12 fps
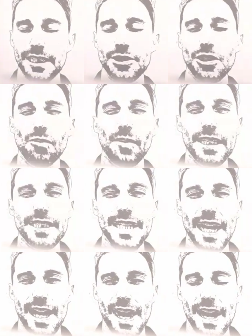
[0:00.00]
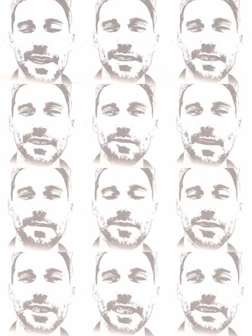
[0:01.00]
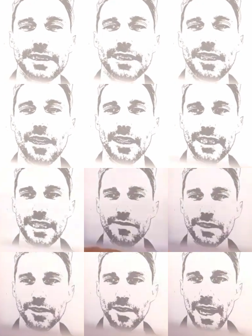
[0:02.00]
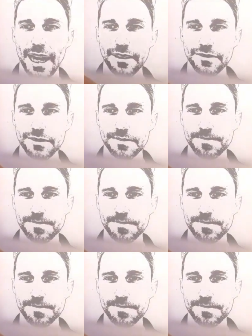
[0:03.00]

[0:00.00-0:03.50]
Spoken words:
And so what does that area represent on a given graph?